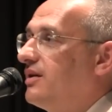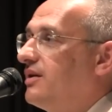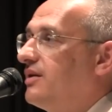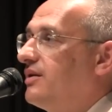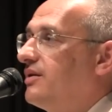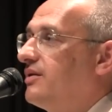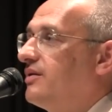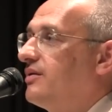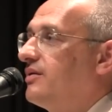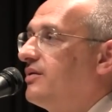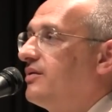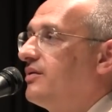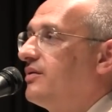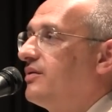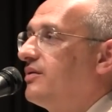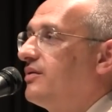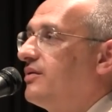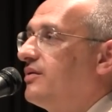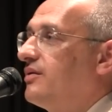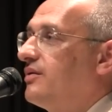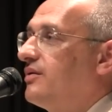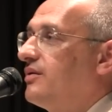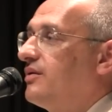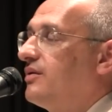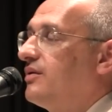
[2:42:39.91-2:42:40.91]
one
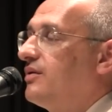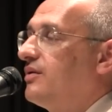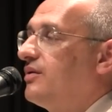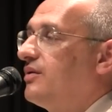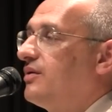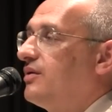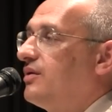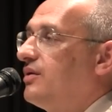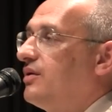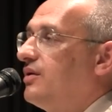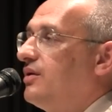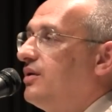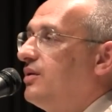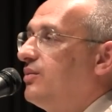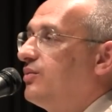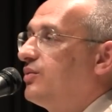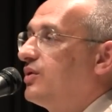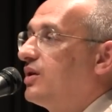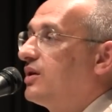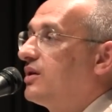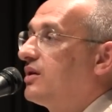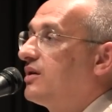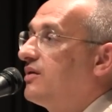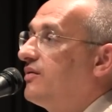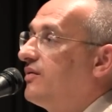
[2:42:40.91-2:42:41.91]
who made something
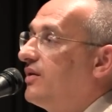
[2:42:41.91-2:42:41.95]
stupid.